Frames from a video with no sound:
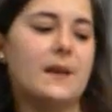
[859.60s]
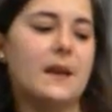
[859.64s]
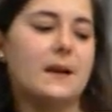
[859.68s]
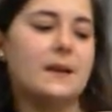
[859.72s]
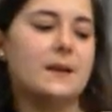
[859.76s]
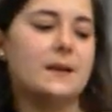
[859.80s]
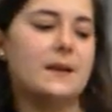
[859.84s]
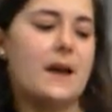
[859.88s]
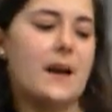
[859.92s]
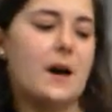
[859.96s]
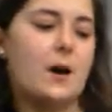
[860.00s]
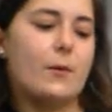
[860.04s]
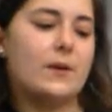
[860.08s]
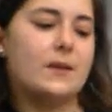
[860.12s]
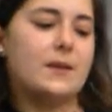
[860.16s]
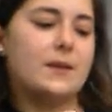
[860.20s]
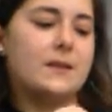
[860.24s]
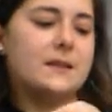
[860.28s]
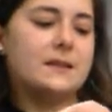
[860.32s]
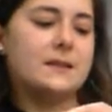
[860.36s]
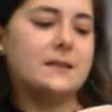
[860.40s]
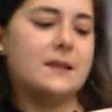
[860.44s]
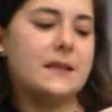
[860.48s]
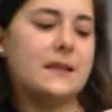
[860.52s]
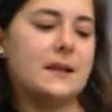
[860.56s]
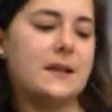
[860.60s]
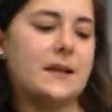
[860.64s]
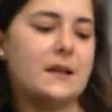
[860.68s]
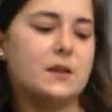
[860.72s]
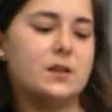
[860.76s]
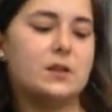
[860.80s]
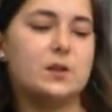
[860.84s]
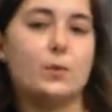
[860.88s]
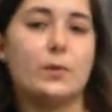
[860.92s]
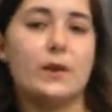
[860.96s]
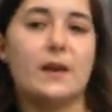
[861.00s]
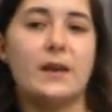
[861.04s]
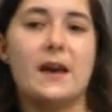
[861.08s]
Now, in these day and
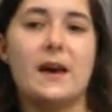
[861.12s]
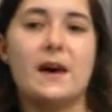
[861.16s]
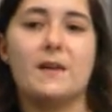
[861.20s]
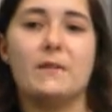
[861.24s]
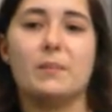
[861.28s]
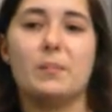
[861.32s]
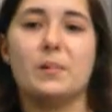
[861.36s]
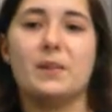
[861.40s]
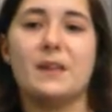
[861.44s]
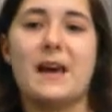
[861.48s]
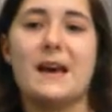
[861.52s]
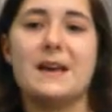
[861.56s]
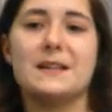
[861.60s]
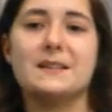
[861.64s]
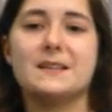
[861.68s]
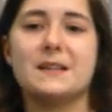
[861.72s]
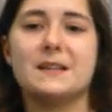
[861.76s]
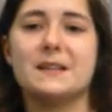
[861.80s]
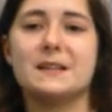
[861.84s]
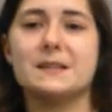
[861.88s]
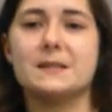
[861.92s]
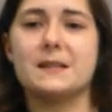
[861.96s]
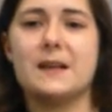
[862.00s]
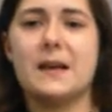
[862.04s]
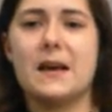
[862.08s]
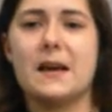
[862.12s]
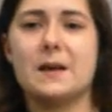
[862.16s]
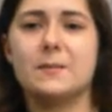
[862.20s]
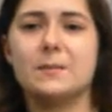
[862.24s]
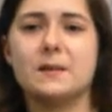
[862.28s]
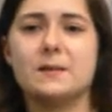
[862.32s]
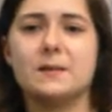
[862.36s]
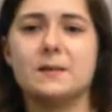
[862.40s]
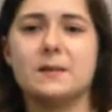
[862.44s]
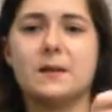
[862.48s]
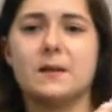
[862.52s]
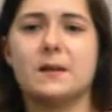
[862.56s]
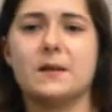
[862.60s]
age, we have plastic snaps,
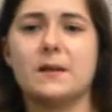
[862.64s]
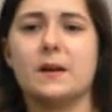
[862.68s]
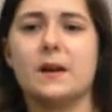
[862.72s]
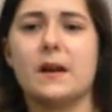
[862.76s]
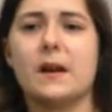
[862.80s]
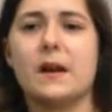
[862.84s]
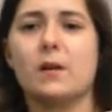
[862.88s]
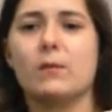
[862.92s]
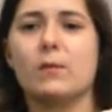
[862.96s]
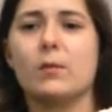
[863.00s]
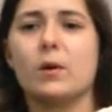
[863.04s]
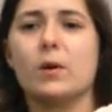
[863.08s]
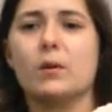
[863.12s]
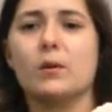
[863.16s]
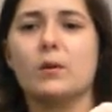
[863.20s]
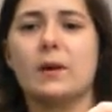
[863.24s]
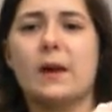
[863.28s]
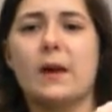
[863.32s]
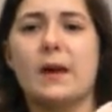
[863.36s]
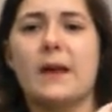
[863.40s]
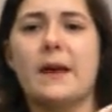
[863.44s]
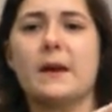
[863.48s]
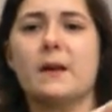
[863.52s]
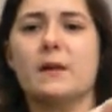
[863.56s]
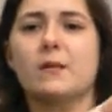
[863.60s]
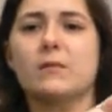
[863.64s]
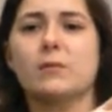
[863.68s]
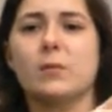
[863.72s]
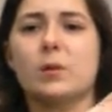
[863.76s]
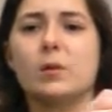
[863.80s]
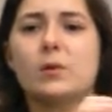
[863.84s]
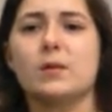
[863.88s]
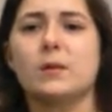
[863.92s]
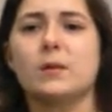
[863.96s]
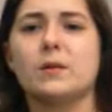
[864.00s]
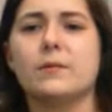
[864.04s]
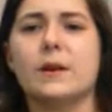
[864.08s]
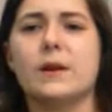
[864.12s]
so you could kind of
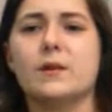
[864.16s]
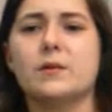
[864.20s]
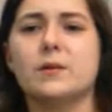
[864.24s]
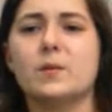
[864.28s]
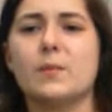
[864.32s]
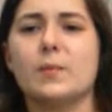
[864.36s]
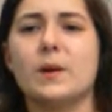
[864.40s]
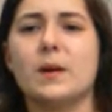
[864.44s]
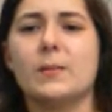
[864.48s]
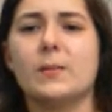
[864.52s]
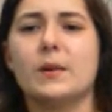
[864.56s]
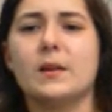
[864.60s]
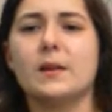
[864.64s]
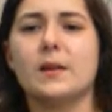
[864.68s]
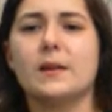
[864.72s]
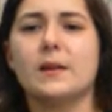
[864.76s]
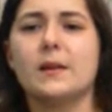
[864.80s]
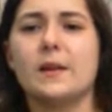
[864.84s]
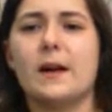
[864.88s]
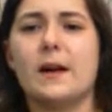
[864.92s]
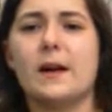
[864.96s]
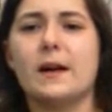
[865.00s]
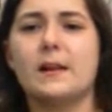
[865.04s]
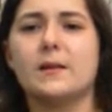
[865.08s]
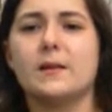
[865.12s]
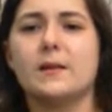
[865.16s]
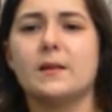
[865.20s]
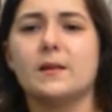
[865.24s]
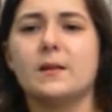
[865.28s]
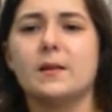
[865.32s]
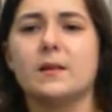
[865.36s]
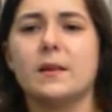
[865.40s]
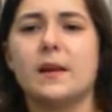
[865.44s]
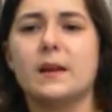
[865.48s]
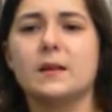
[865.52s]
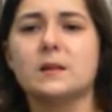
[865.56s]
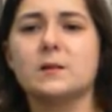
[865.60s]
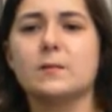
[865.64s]
roll it around your baby like that, and then the
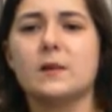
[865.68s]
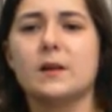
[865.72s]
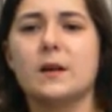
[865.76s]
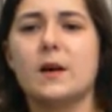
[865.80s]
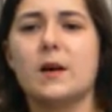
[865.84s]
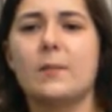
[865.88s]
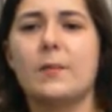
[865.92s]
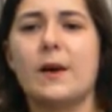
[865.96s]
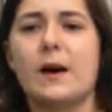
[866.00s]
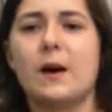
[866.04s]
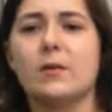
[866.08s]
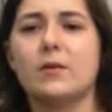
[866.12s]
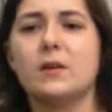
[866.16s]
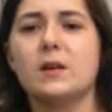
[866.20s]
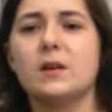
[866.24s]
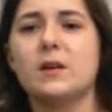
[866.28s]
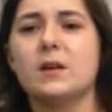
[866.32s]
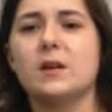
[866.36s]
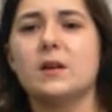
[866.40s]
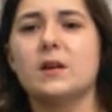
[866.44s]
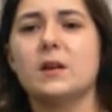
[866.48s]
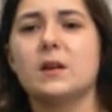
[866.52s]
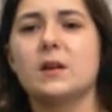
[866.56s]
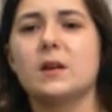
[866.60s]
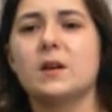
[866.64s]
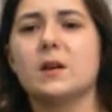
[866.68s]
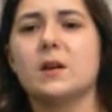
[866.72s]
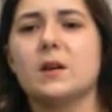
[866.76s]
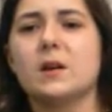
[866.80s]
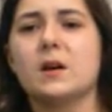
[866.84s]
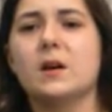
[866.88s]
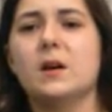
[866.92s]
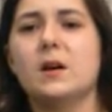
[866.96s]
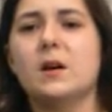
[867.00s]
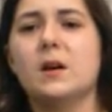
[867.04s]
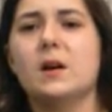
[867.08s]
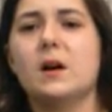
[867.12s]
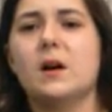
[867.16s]
legs would come out here.
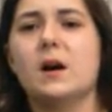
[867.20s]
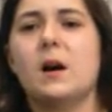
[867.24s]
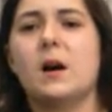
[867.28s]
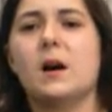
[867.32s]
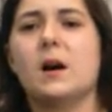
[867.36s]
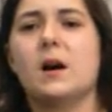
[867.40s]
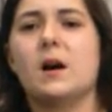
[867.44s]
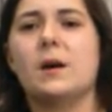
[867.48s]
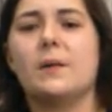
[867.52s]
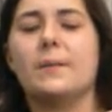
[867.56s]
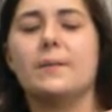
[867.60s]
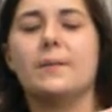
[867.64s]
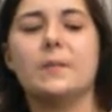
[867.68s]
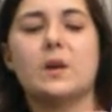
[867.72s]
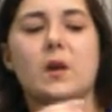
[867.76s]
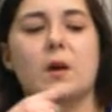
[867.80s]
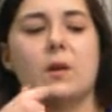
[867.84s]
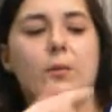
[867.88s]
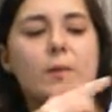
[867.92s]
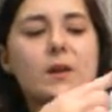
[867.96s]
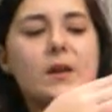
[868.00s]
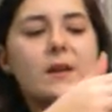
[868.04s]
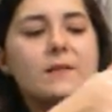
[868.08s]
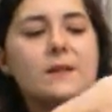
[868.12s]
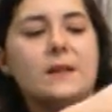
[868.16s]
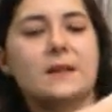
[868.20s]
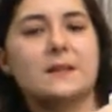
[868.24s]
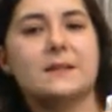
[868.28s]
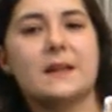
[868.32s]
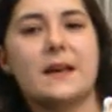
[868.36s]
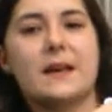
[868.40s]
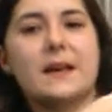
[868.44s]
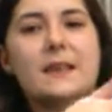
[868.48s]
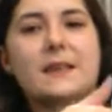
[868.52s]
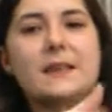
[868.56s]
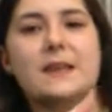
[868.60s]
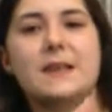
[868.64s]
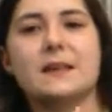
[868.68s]
We have these
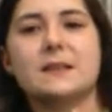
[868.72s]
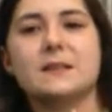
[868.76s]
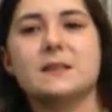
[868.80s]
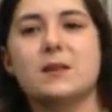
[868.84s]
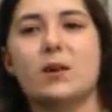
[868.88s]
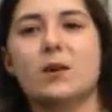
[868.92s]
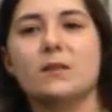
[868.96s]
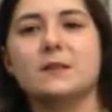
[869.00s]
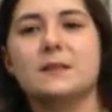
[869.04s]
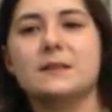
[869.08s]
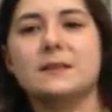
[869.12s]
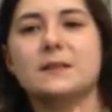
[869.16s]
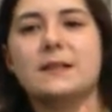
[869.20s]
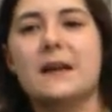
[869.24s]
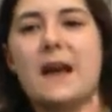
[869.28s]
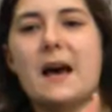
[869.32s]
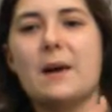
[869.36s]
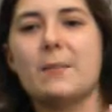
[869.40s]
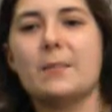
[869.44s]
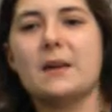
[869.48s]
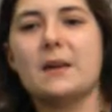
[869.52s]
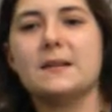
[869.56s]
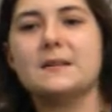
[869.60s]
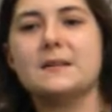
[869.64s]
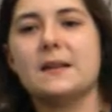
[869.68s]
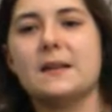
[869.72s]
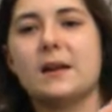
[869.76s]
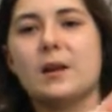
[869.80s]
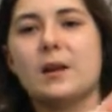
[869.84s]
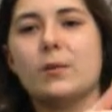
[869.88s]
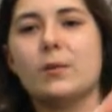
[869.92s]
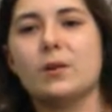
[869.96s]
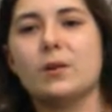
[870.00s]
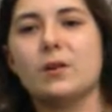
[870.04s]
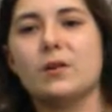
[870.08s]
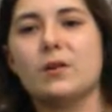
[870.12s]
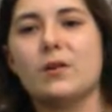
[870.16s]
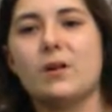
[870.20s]
like things called snappies that
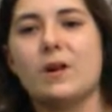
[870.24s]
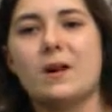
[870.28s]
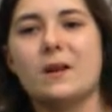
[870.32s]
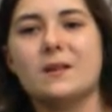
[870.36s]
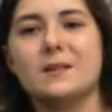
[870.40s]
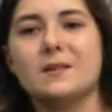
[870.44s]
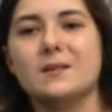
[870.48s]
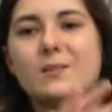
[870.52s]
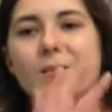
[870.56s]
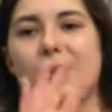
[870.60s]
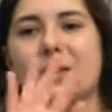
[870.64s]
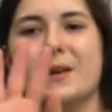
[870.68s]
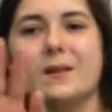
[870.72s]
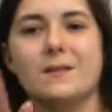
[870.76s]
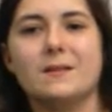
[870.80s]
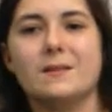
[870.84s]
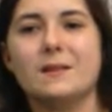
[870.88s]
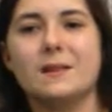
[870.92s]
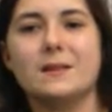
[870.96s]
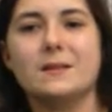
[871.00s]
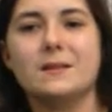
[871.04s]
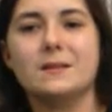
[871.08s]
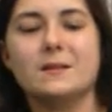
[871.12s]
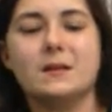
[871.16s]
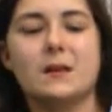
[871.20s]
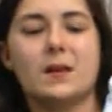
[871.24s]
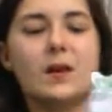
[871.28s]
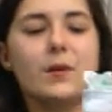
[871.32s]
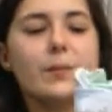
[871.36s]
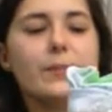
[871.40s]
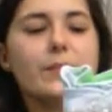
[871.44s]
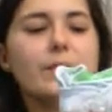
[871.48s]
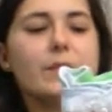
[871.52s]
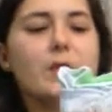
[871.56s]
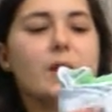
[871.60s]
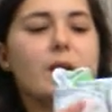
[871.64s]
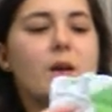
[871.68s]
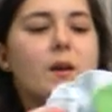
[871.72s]
go across, but that's,
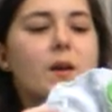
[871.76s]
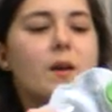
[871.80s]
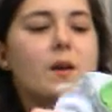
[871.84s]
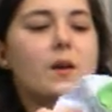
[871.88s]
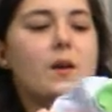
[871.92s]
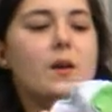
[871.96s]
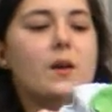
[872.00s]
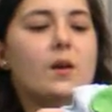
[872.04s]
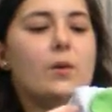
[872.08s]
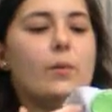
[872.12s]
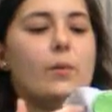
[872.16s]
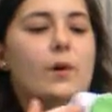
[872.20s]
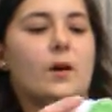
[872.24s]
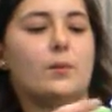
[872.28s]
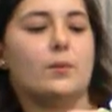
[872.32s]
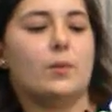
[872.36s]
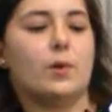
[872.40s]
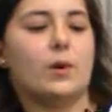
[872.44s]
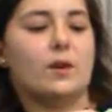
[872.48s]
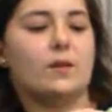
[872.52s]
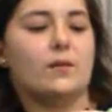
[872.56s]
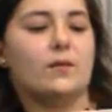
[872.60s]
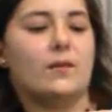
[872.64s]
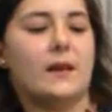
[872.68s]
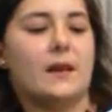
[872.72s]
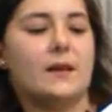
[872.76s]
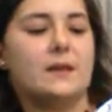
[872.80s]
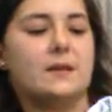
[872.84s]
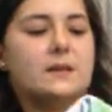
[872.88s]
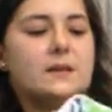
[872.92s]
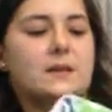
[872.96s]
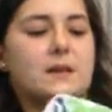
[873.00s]
way more advanced.